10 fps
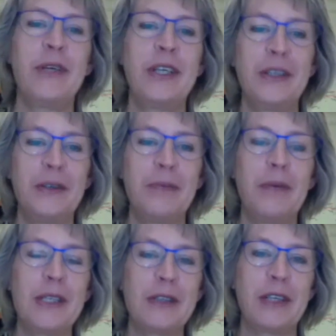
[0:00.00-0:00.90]
you
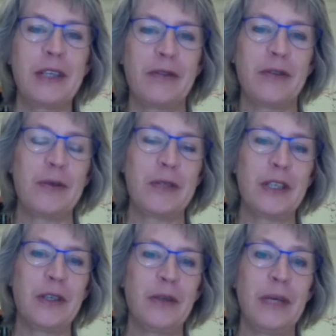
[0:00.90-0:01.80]
most looking forward
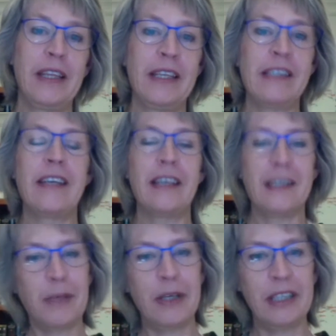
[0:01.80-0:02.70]
to when this
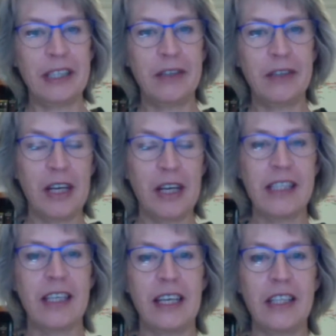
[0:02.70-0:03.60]
next period of
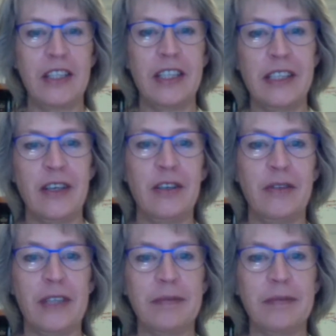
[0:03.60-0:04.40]
isolation is over?